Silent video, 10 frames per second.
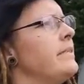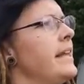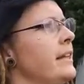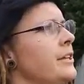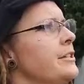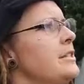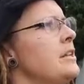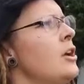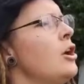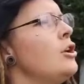
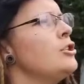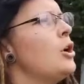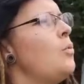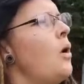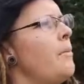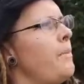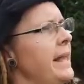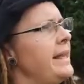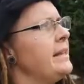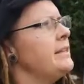killers, so what
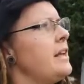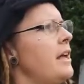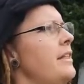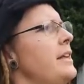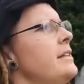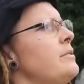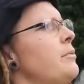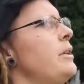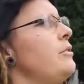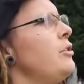painkillers are these?
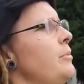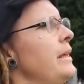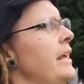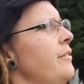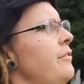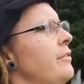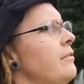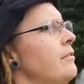What you normally give?